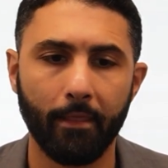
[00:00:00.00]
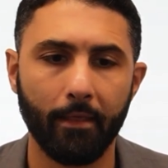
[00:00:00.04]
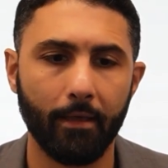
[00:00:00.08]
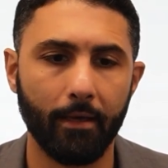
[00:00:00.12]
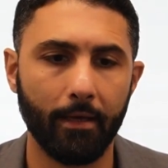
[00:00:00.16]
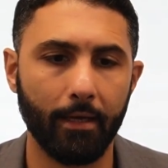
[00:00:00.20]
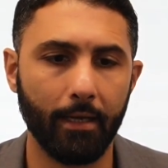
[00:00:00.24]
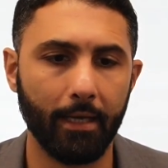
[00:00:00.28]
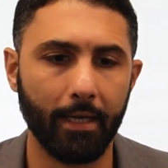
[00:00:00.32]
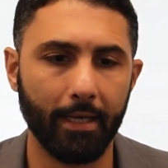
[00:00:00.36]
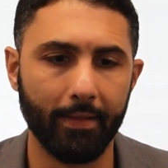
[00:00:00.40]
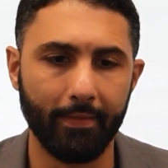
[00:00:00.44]

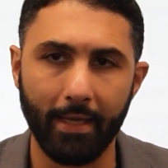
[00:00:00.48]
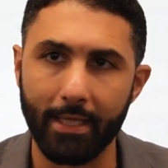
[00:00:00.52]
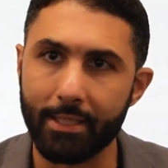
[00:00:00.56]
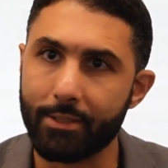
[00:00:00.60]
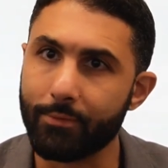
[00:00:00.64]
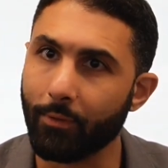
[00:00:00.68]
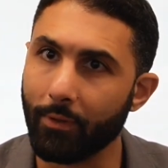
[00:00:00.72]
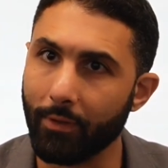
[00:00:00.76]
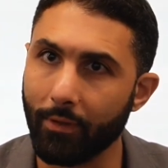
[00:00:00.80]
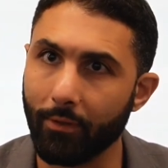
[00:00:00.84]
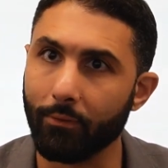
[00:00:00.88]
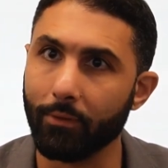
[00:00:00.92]
And that's
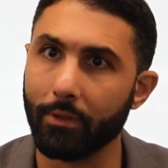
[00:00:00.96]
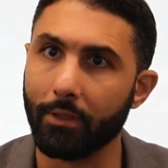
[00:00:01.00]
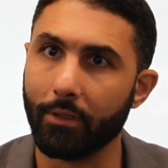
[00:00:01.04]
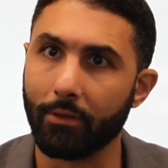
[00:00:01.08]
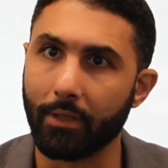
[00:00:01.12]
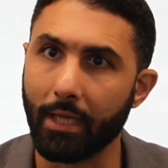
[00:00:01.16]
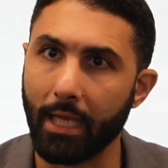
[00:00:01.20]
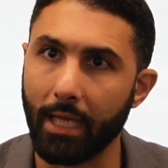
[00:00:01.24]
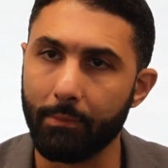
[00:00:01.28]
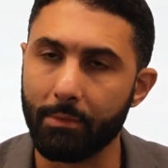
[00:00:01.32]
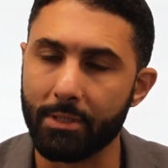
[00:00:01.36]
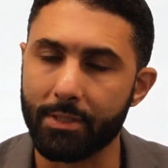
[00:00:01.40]
where the real
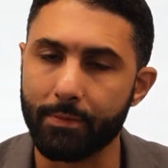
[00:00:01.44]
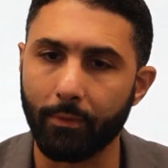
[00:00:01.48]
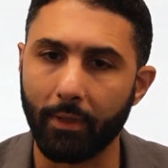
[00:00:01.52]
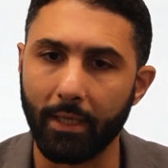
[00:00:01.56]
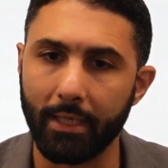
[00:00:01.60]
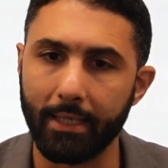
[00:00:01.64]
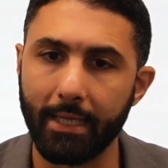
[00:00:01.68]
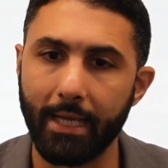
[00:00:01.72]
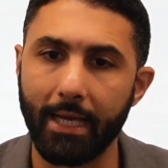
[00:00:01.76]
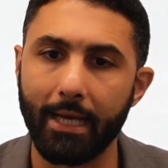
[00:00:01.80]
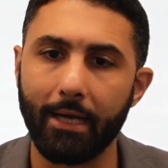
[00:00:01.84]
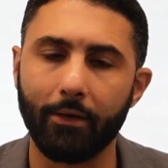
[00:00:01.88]
game is
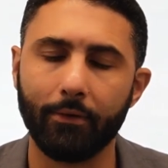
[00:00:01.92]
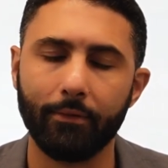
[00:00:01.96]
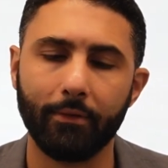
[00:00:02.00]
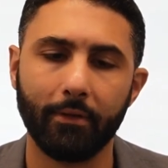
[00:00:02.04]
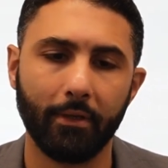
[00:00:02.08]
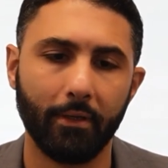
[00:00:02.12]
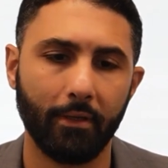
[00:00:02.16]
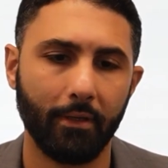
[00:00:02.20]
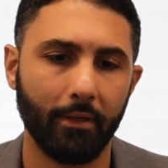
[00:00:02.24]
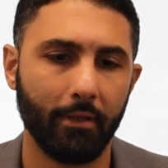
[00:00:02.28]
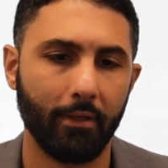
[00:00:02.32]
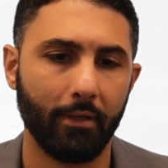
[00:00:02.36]
played out.
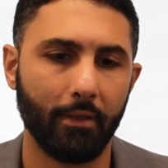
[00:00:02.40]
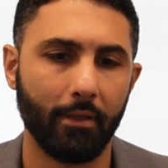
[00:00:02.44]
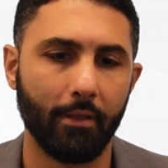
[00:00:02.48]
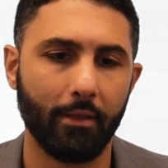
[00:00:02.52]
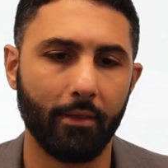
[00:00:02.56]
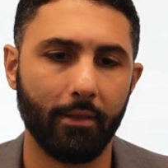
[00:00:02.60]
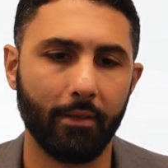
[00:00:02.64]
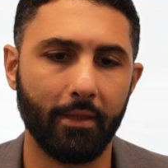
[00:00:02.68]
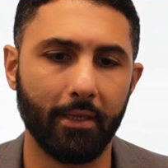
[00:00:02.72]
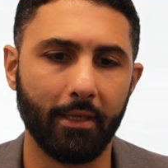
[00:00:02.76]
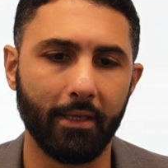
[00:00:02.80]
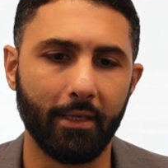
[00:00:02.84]

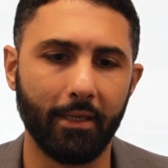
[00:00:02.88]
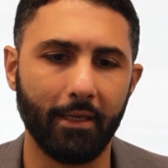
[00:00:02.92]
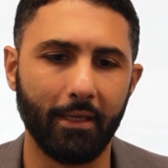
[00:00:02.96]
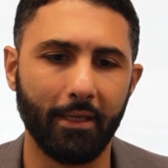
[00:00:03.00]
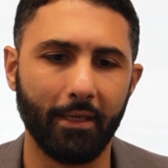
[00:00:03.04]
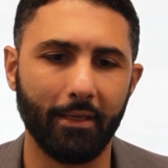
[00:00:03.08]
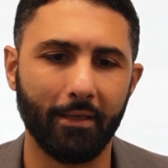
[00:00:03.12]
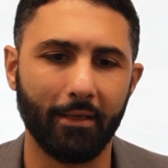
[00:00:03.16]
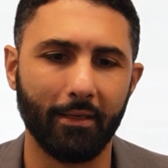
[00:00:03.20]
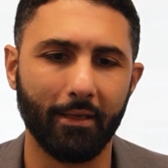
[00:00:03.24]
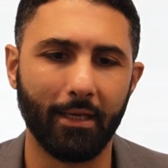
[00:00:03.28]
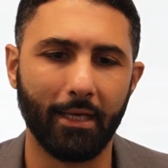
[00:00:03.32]

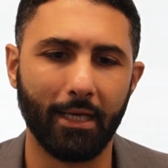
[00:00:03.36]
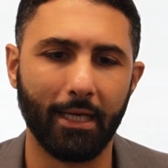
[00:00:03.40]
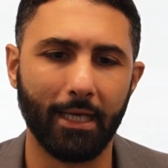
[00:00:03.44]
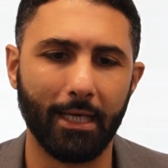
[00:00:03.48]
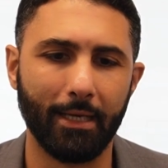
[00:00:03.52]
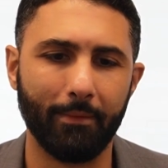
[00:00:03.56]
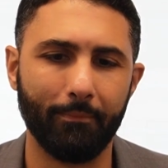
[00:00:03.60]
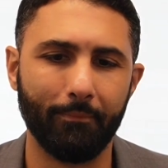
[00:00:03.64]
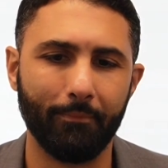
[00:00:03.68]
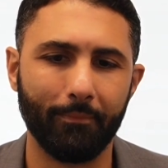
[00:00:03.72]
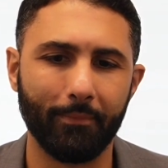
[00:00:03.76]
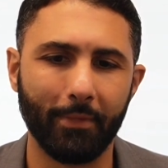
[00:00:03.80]
The
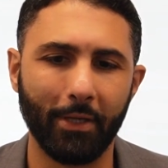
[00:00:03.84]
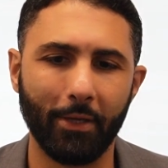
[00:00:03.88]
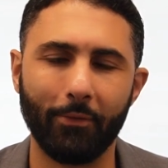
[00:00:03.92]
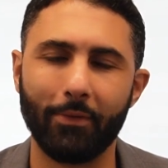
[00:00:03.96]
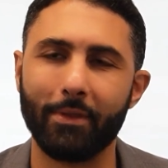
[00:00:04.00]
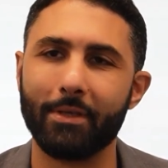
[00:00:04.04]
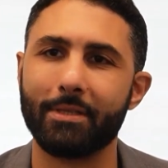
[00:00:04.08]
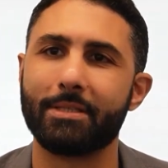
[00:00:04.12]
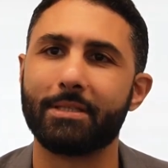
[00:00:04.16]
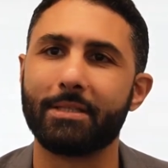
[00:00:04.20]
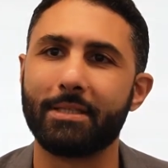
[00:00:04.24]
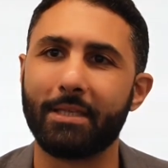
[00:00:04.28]

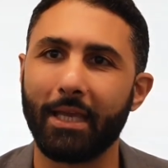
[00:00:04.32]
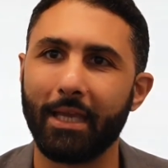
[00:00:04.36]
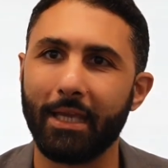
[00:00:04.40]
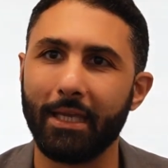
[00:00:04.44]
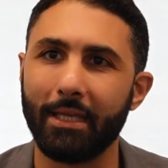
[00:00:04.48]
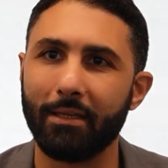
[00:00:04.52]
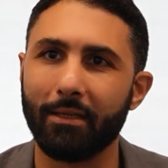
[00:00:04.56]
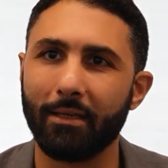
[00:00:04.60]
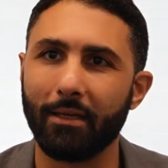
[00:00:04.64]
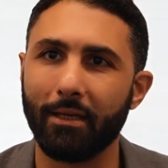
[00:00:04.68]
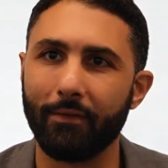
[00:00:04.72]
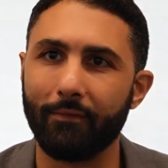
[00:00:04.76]

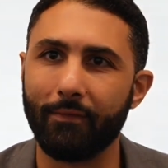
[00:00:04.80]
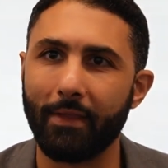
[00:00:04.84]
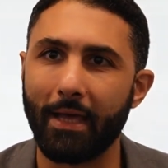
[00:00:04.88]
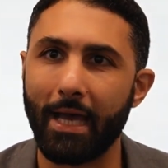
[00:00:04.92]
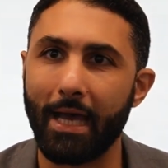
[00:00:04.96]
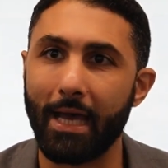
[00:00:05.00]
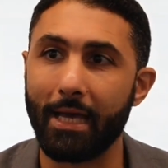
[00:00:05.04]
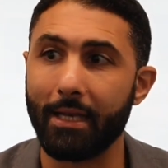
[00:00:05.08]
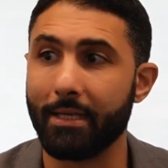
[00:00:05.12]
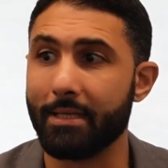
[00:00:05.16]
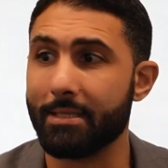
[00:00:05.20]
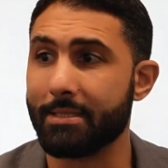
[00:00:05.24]
state of
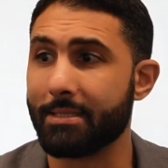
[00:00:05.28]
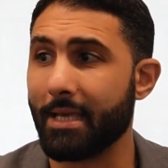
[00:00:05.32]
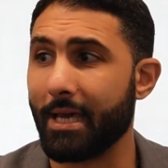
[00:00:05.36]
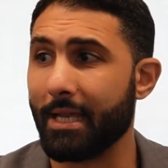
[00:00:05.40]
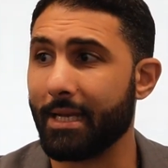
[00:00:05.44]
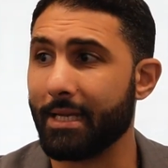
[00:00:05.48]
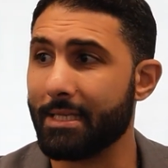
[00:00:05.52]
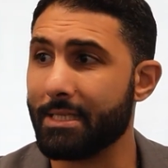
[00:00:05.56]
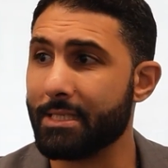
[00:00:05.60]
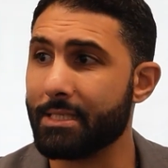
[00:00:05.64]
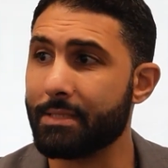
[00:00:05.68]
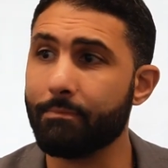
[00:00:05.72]
that is that
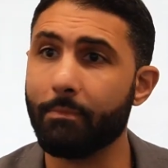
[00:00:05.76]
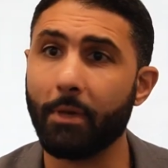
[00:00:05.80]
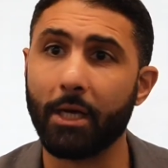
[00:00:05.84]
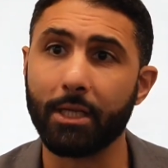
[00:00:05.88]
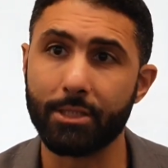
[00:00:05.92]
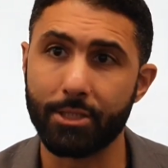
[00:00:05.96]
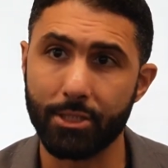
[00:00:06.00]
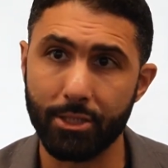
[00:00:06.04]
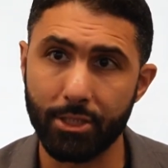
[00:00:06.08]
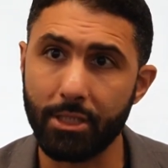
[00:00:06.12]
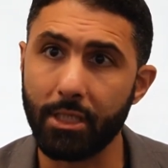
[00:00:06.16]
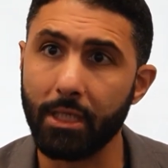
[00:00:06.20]
it is
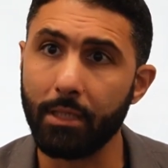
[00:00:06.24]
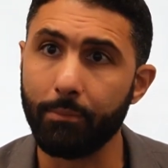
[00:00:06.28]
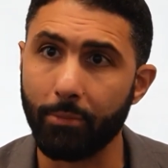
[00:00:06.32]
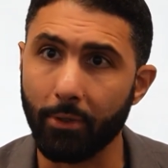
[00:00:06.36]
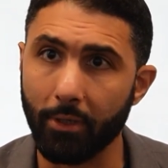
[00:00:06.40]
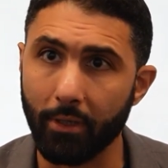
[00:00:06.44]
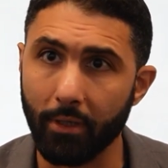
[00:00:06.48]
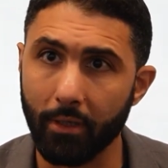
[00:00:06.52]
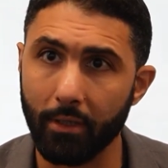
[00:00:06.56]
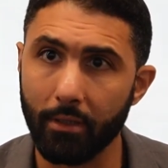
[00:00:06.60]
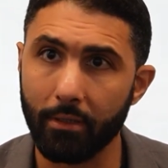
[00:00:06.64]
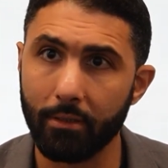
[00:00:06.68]
much
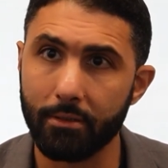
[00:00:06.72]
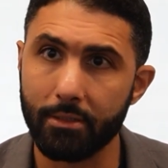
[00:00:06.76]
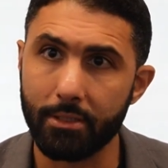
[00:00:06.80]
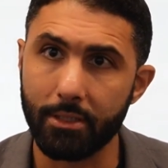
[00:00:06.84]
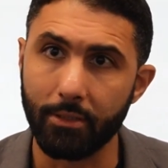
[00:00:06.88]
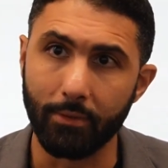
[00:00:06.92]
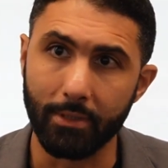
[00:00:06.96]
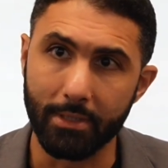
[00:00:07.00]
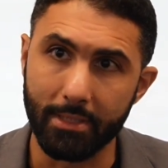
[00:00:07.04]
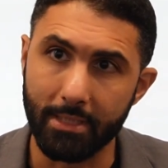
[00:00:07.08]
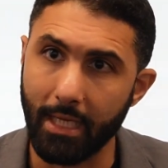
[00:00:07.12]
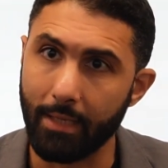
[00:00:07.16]
cheaper
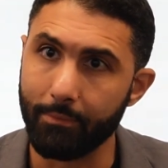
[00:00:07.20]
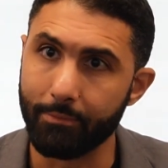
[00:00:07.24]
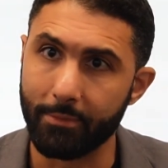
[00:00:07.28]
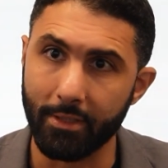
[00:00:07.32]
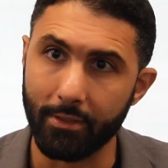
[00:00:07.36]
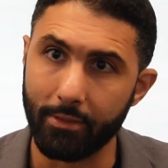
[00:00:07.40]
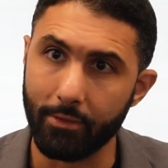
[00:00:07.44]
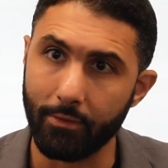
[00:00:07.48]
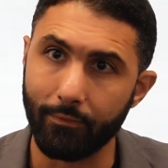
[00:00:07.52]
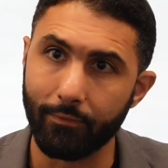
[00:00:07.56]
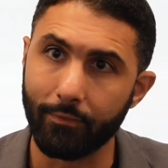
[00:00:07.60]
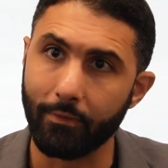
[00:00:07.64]
to attempt to
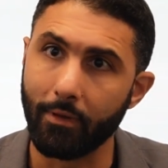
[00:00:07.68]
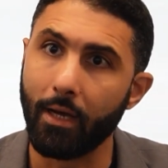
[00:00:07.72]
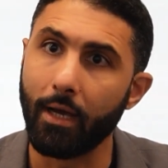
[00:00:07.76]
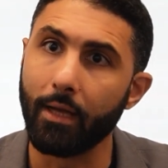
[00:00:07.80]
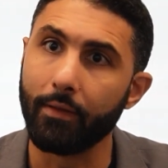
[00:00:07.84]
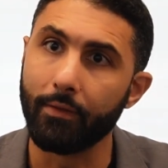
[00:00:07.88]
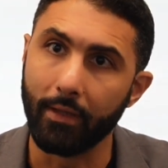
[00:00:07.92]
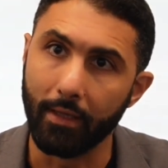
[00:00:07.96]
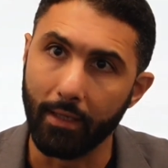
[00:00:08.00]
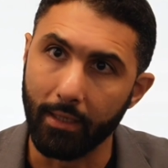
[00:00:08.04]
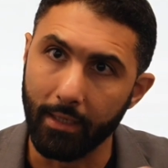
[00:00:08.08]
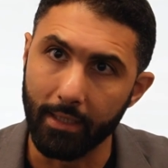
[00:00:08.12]
do
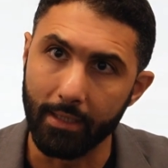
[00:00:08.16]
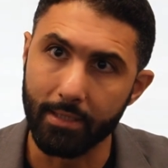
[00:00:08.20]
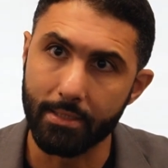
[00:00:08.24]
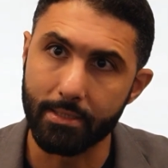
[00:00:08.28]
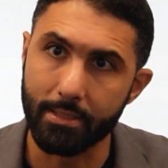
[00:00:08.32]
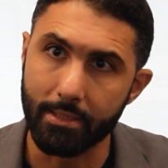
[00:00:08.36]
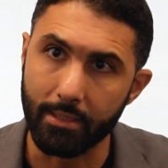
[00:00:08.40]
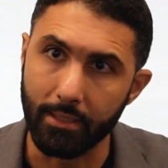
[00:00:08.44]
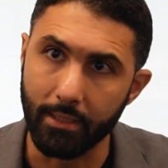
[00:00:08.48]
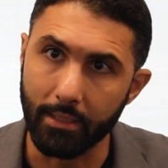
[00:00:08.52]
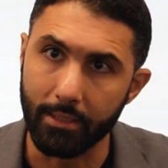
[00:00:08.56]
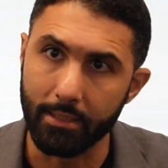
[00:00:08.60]
fraud than it is
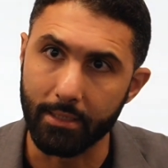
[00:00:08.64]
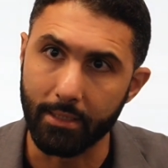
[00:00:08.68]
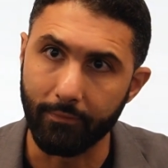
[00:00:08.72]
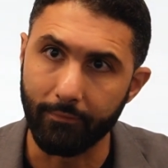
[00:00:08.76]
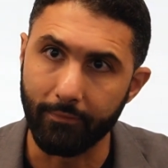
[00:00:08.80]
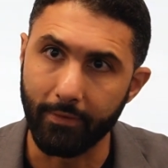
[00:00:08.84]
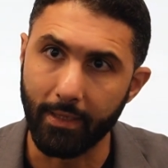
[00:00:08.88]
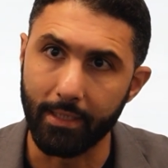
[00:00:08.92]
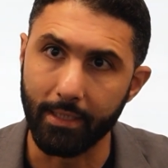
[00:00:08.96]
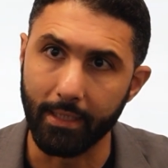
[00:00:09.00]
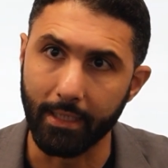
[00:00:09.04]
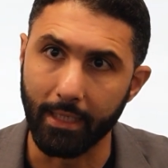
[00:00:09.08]
to
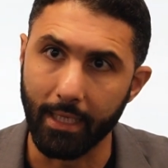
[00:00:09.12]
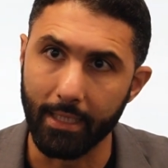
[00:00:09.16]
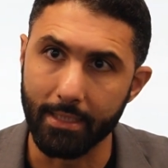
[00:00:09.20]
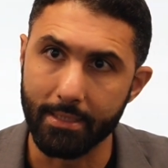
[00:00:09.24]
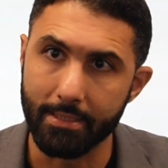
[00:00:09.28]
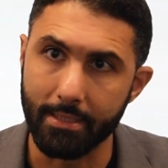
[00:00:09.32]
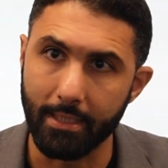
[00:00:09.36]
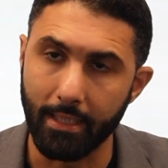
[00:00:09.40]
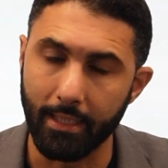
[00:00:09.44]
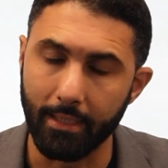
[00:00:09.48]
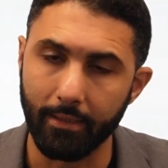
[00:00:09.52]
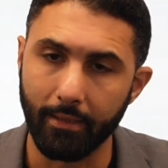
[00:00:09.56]
defend
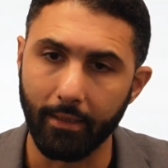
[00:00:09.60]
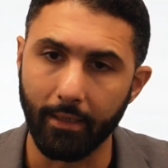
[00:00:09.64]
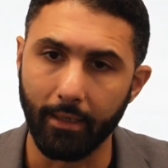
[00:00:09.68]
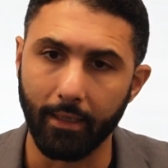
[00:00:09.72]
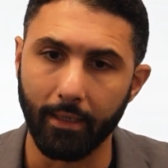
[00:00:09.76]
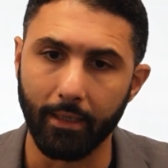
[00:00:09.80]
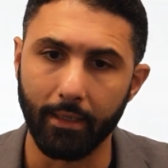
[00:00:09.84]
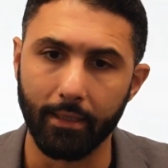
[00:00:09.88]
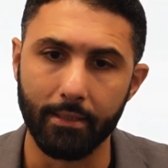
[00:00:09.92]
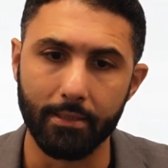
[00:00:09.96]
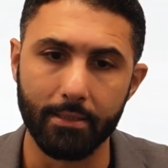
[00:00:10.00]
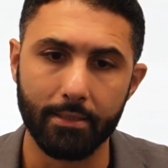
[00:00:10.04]
against it,
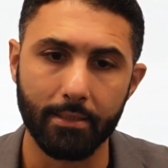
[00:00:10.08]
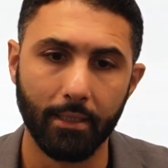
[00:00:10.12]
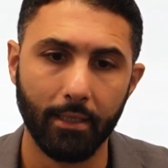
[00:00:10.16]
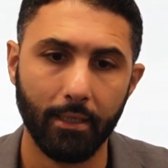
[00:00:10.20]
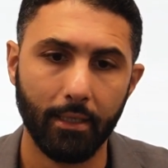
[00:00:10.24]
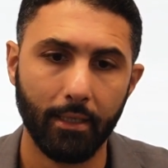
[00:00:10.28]
and